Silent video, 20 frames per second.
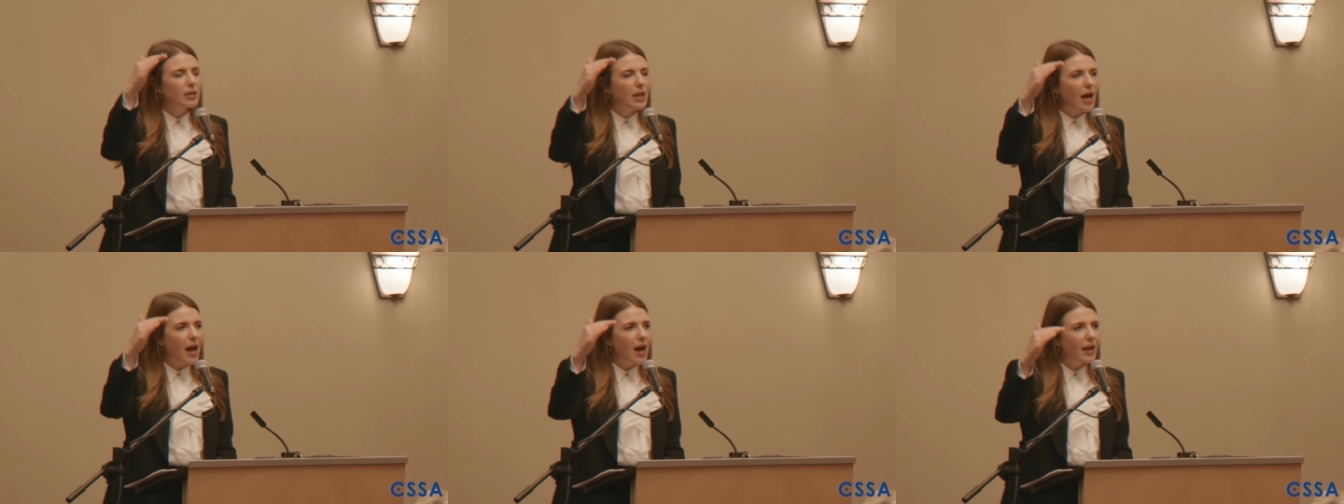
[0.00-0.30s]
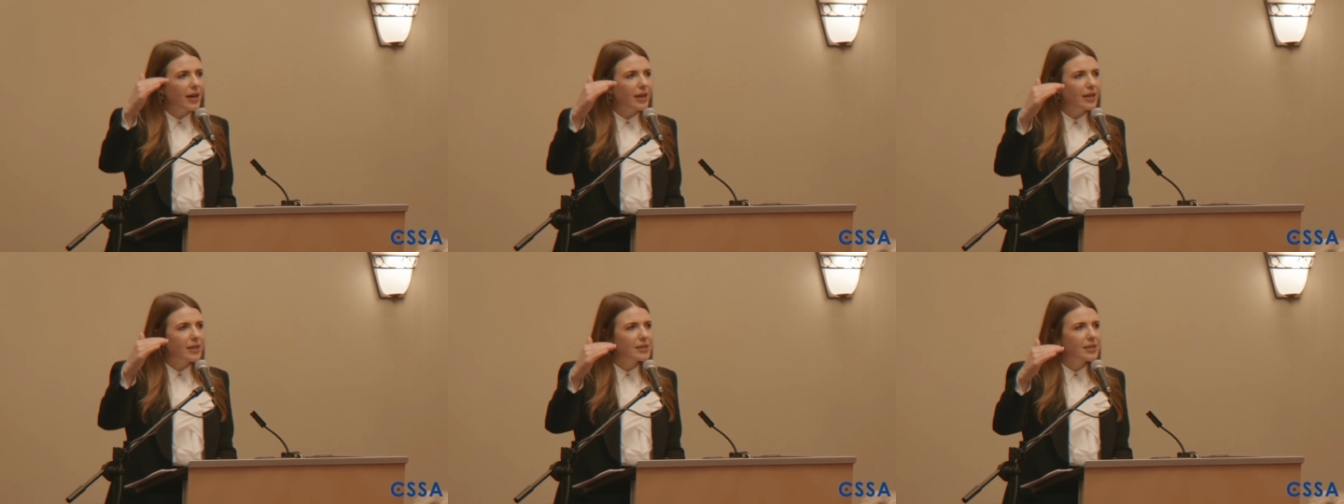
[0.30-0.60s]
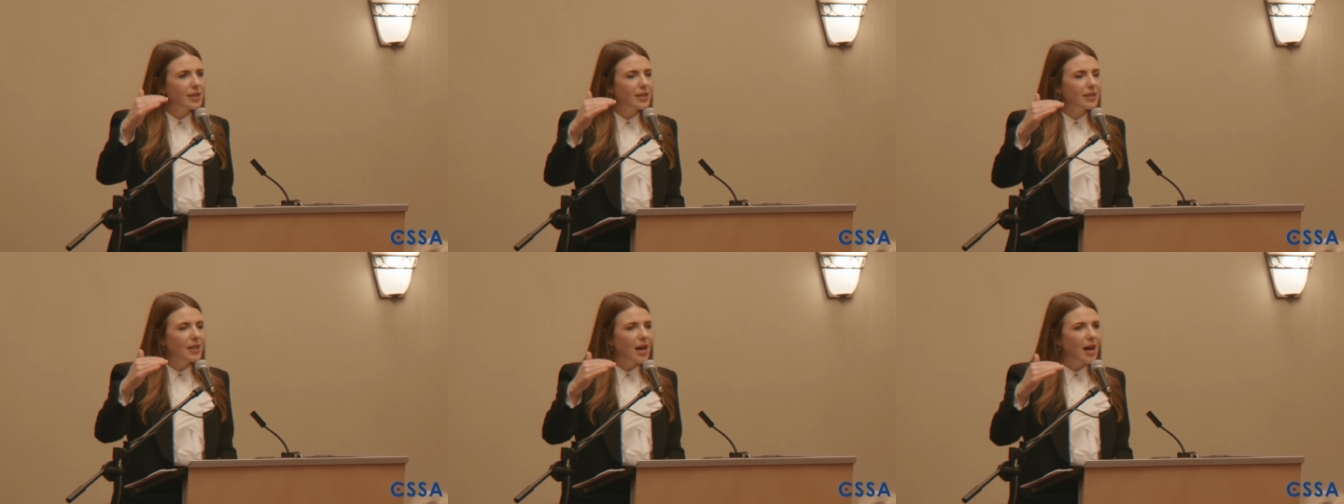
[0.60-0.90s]

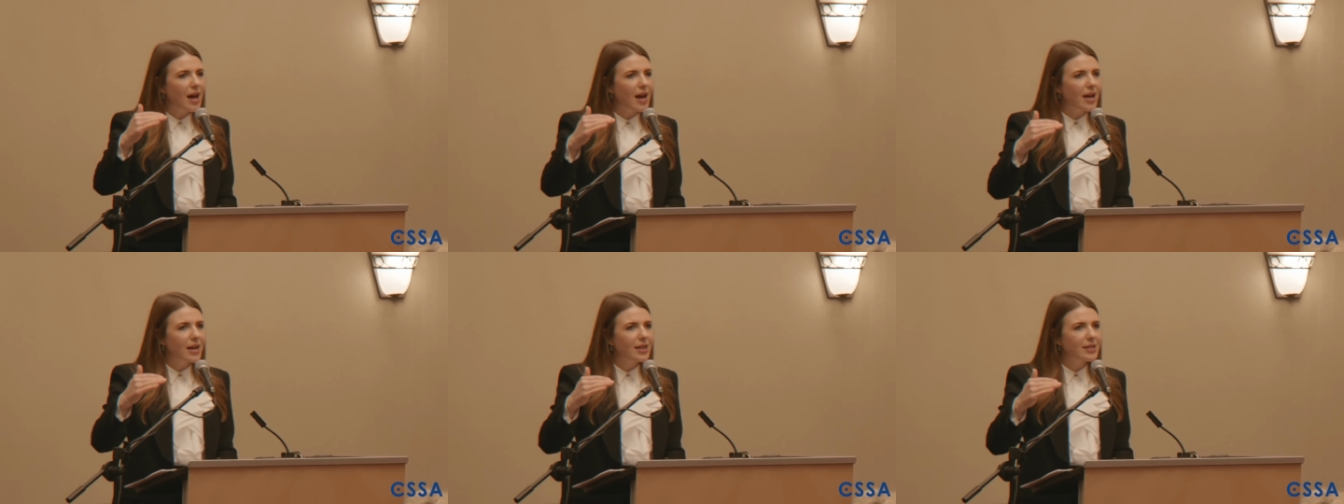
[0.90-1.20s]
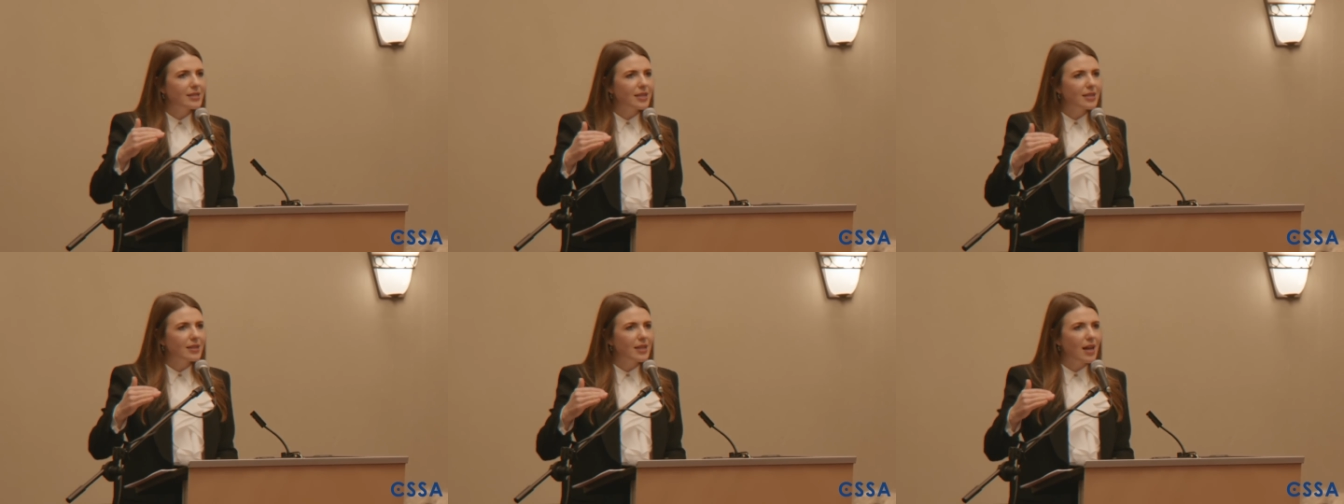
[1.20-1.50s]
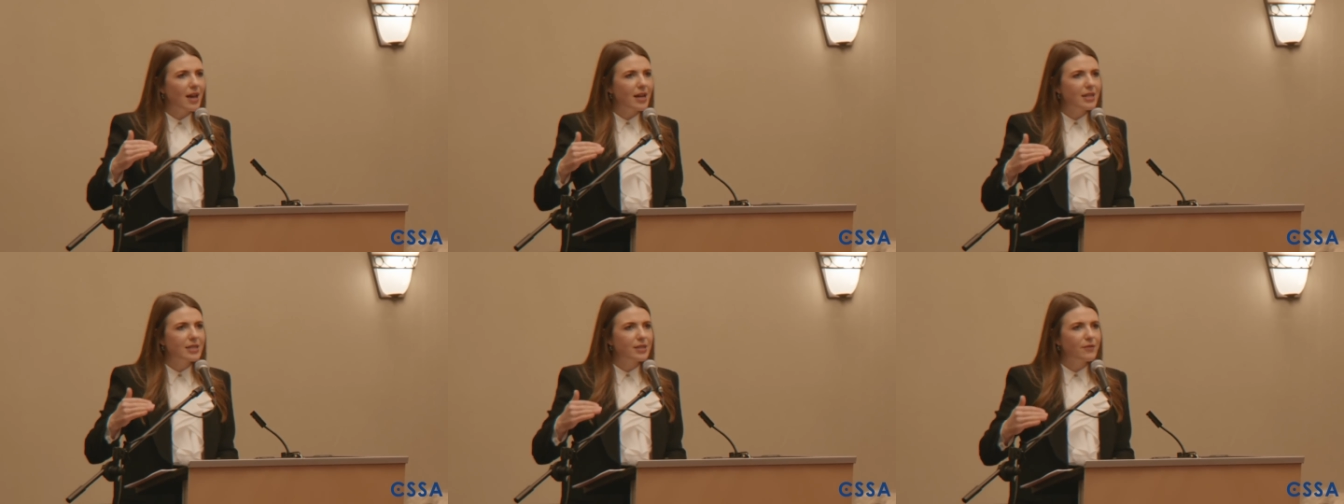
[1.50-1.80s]
Lines and lines and
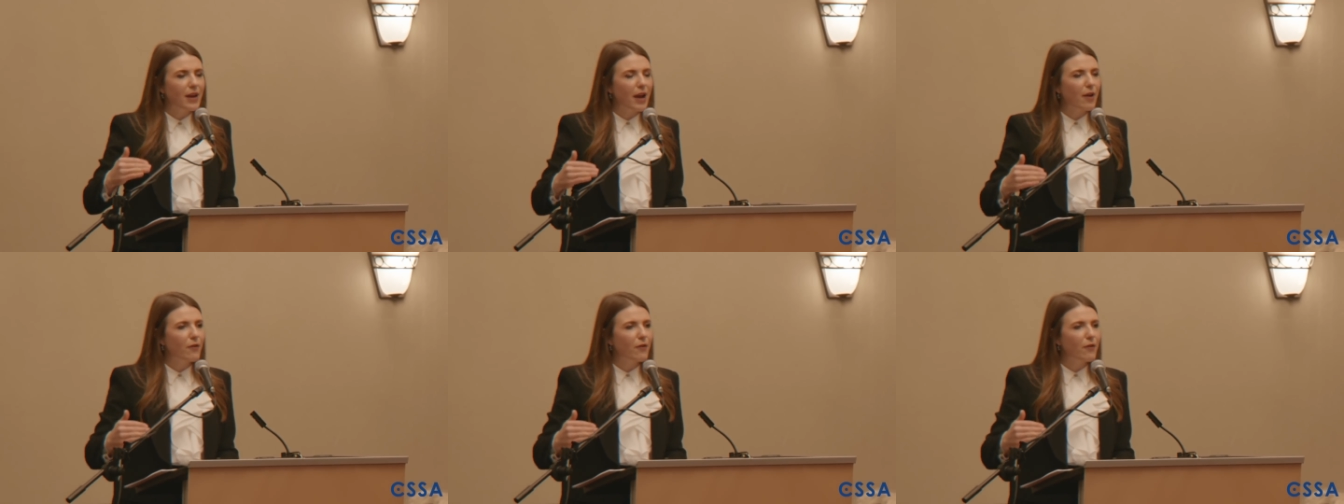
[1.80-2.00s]
lines of